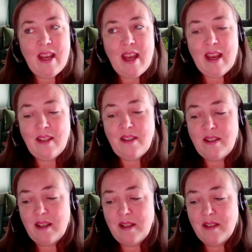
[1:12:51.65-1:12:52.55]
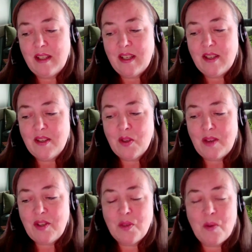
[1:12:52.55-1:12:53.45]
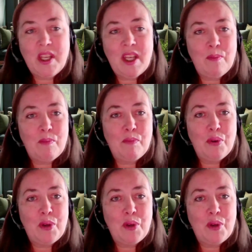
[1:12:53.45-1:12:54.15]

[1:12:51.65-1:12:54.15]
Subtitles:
And so I just want to keep